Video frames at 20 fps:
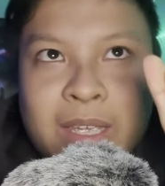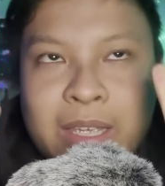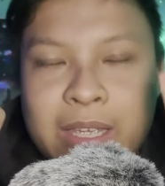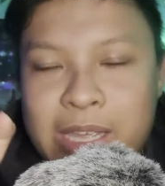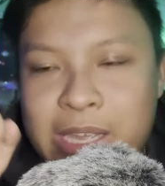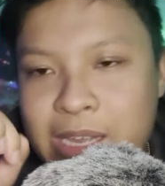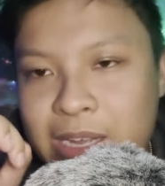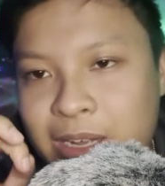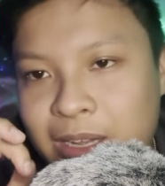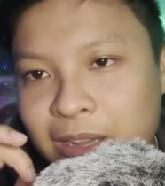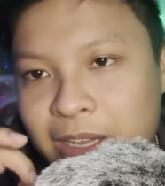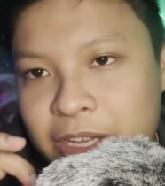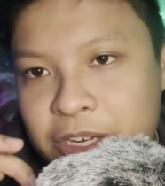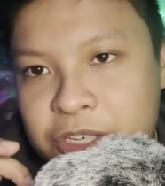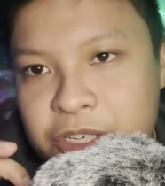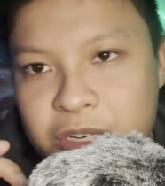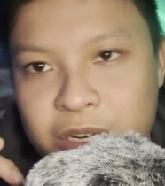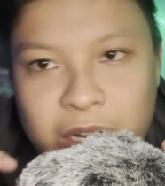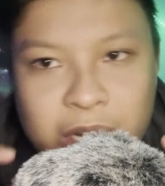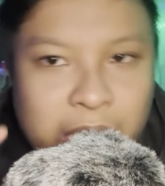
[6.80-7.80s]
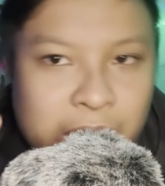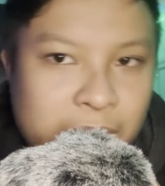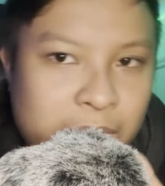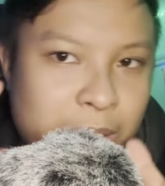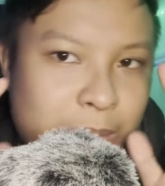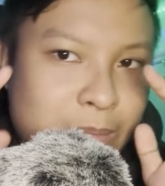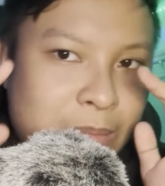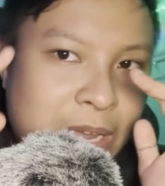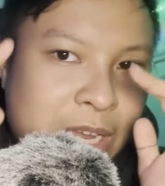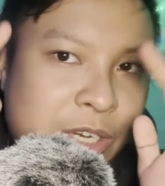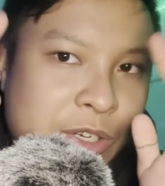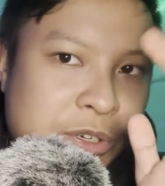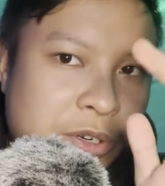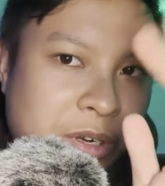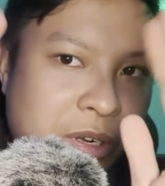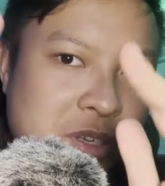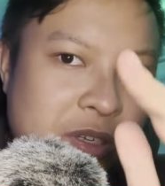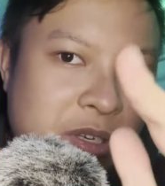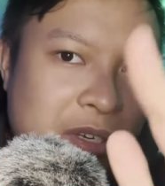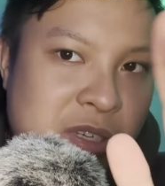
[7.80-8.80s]
A glitch in the
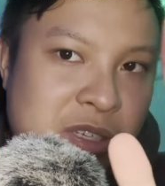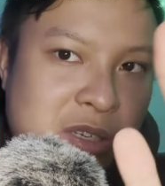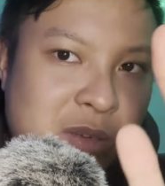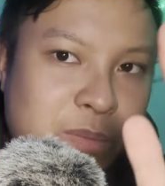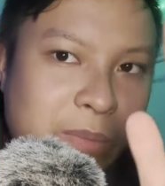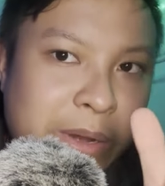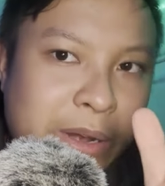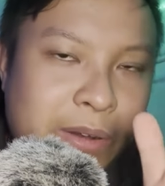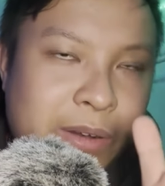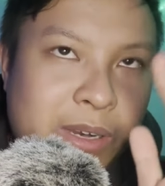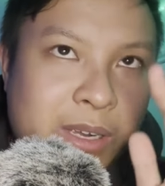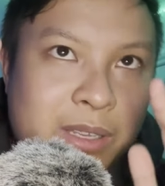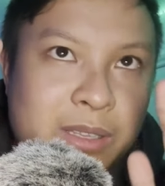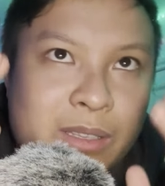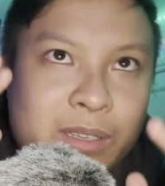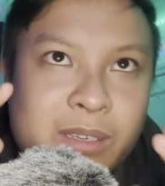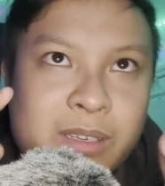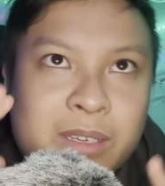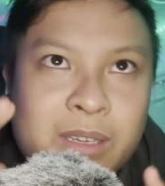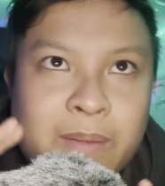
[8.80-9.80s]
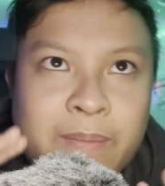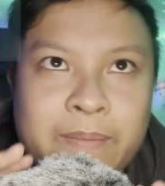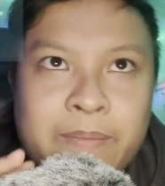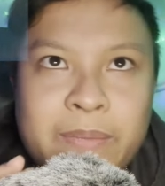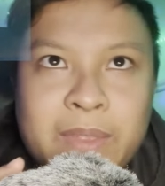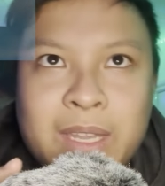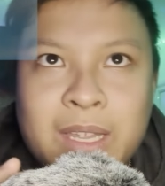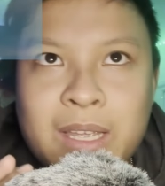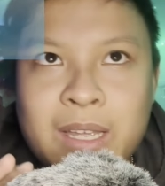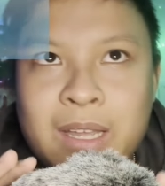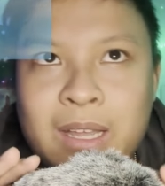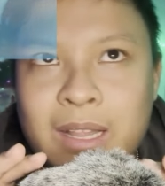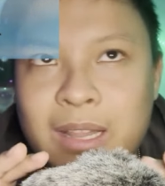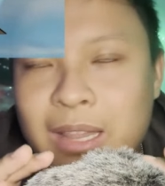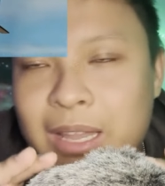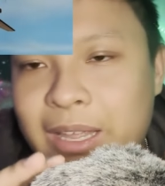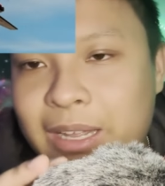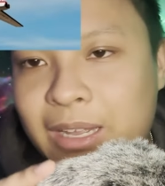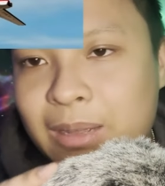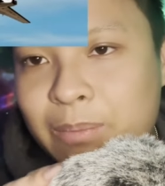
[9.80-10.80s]
Matrix experience,
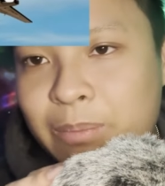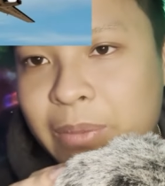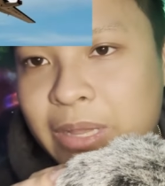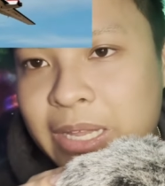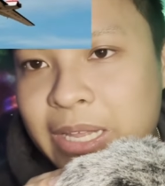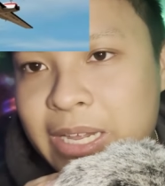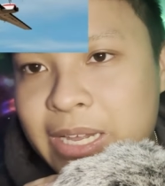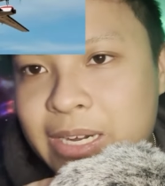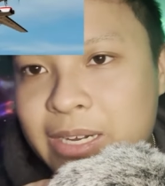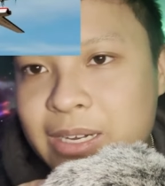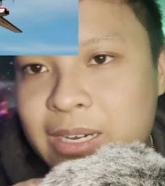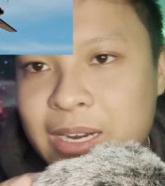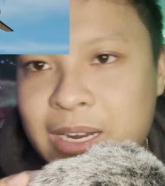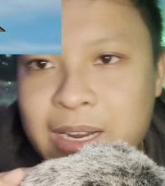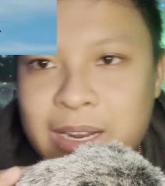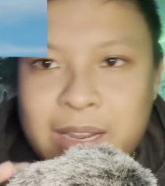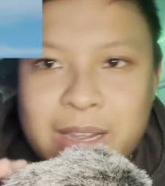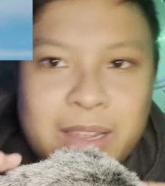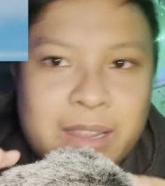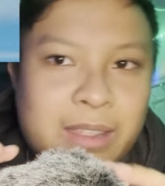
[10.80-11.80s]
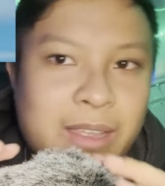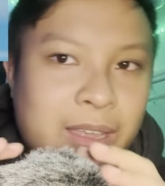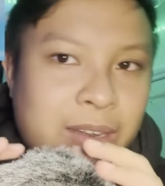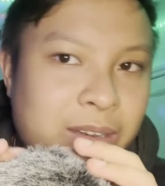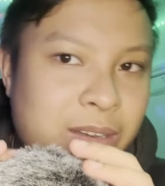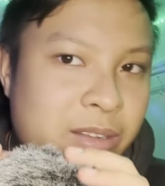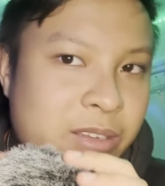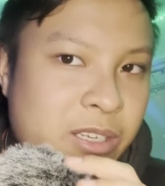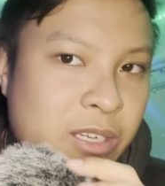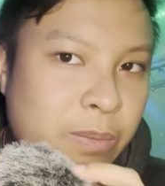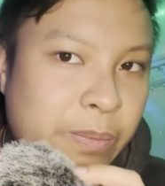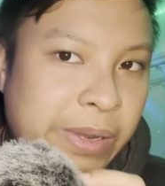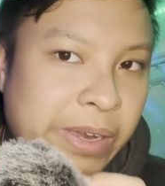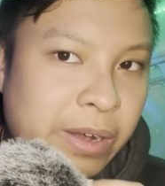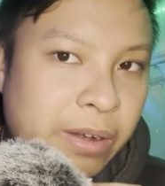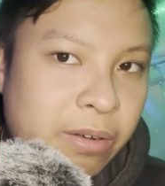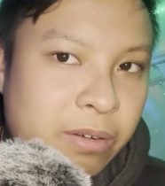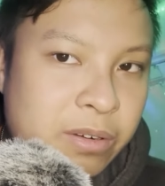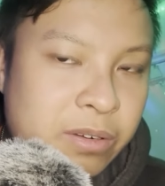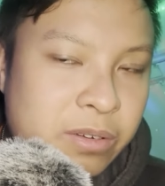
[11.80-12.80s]
like a plane that
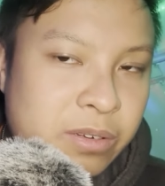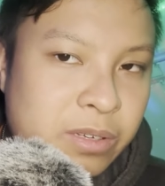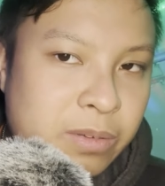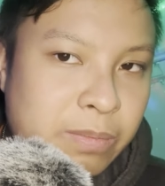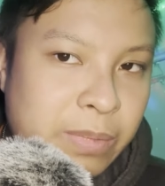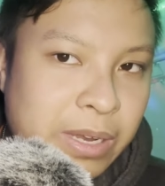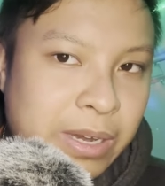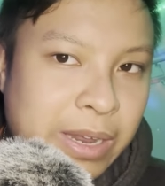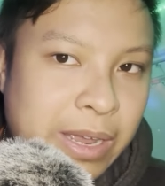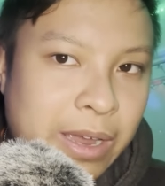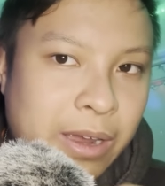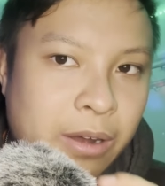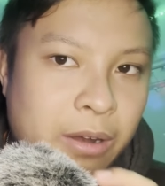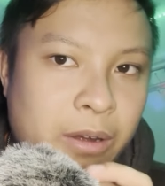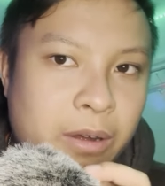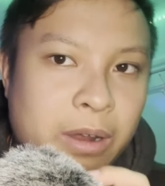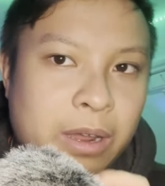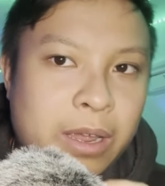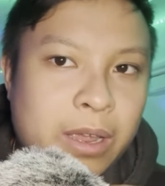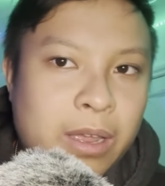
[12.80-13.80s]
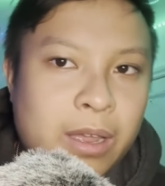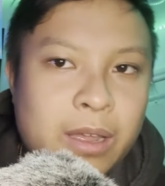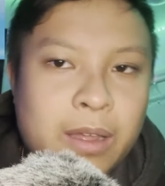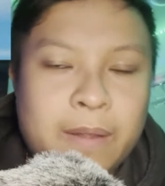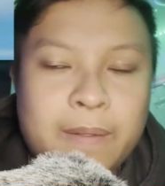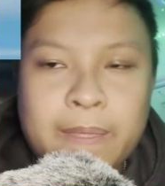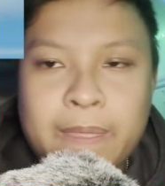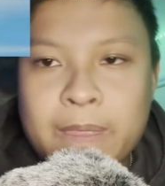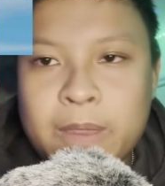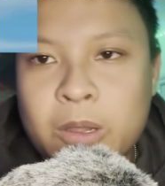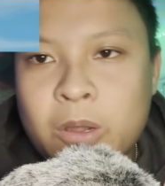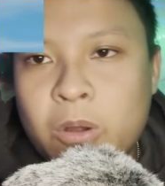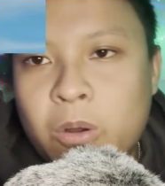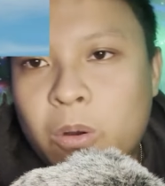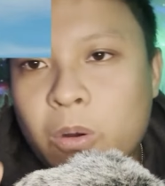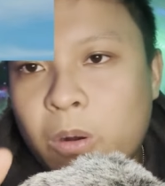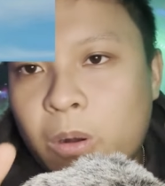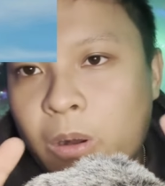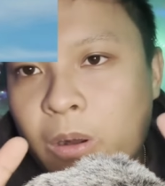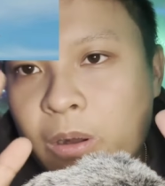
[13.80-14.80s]
disappears midair,
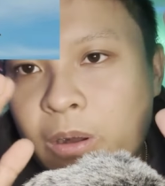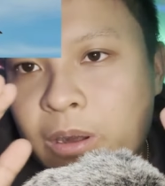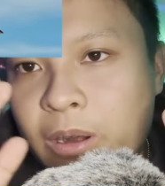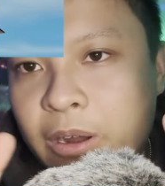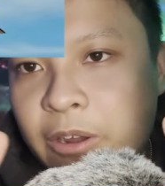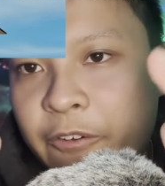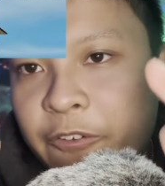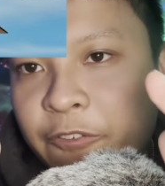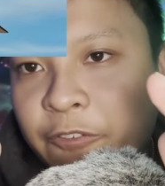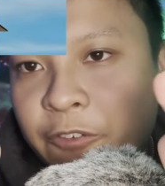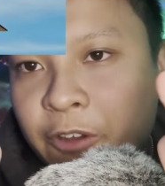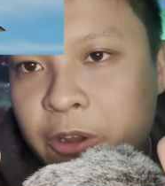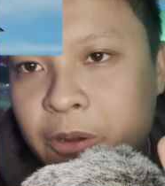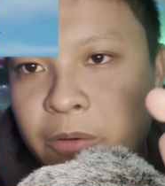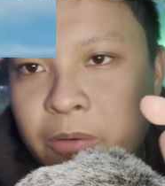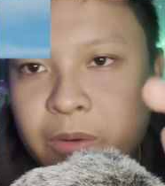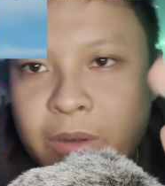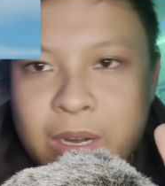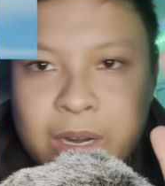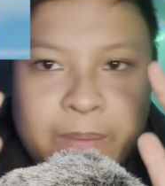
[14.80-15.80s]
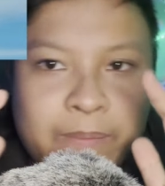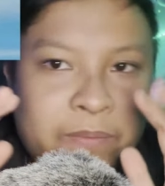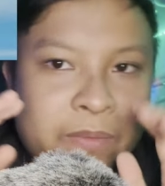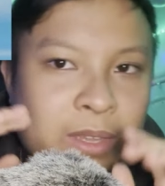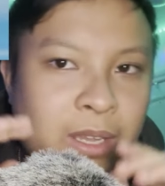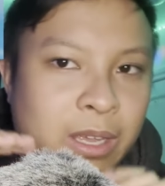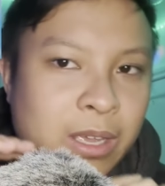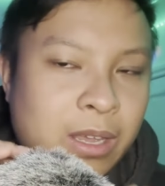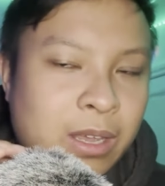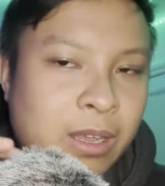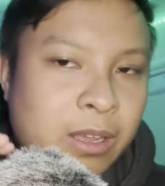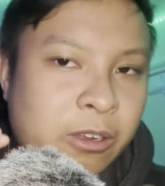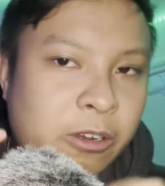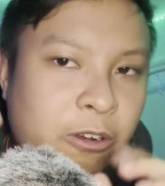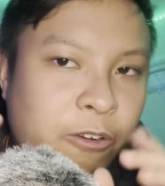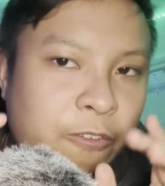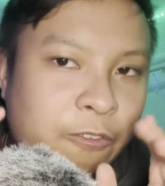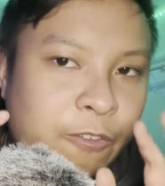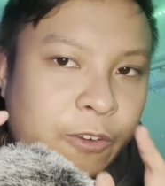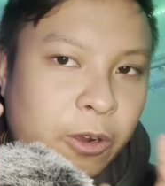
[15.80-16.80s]
or a phone, your
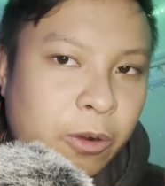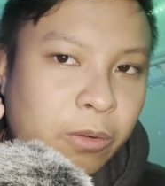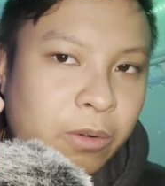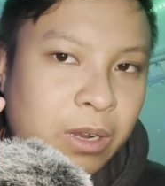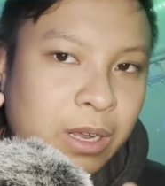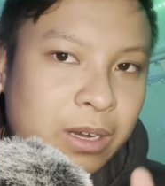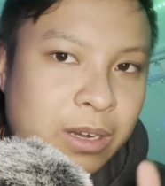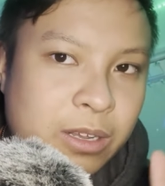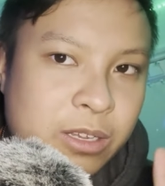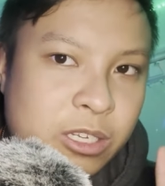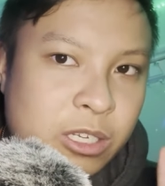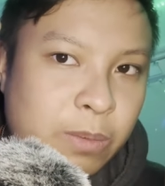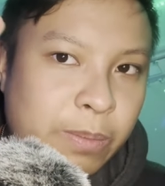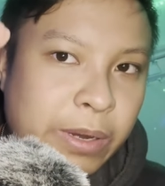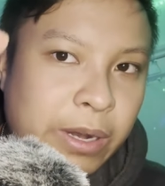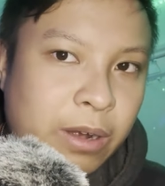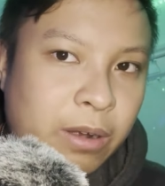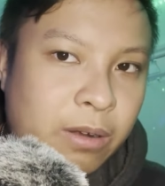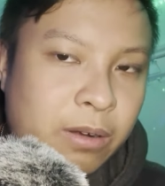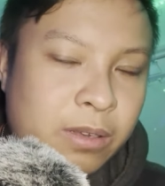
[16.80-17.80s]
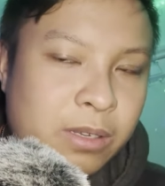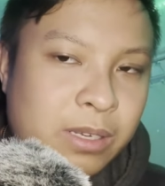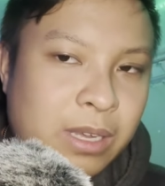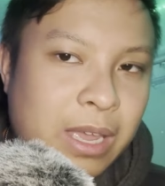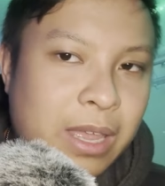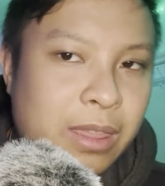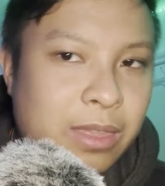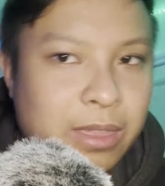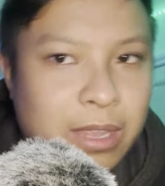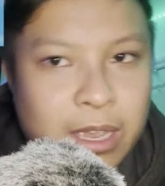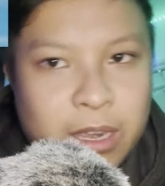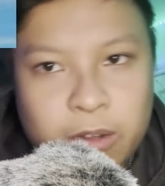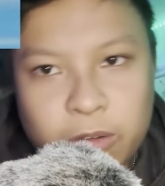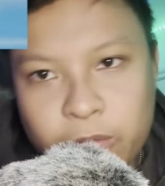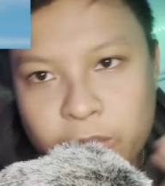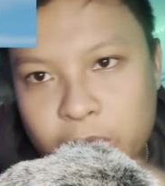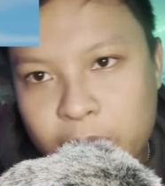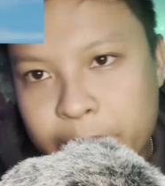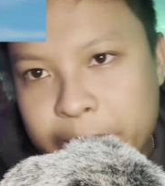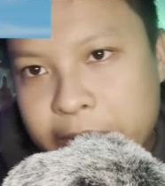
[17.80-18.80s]
phone that disappears and then
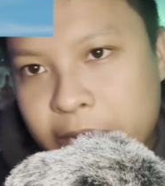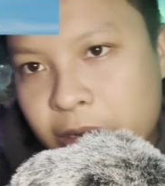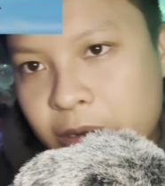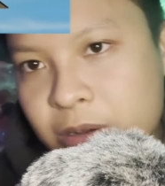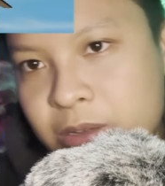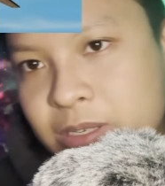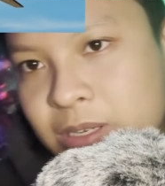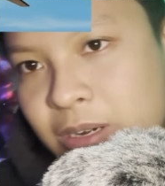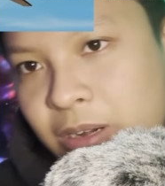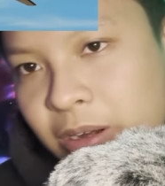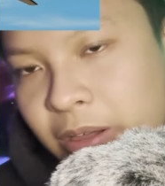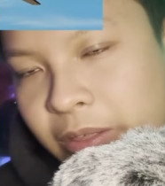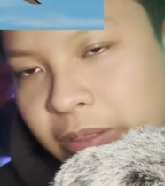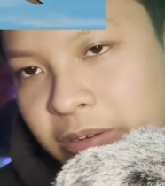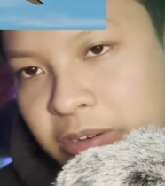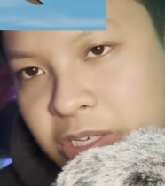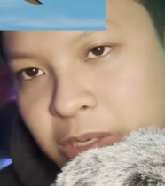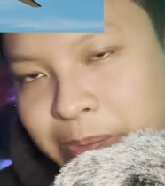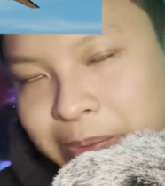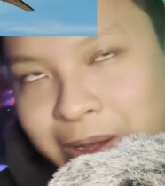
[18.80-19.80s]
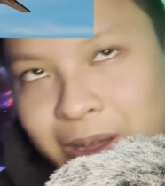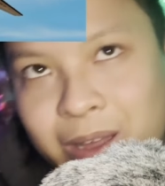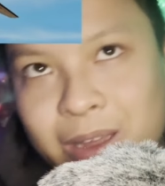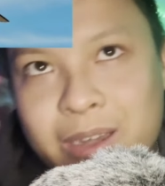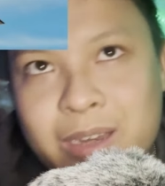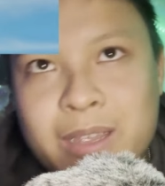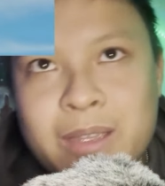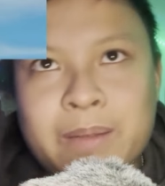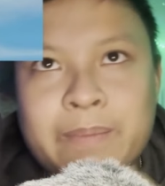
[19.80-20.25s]
reappears in another spot,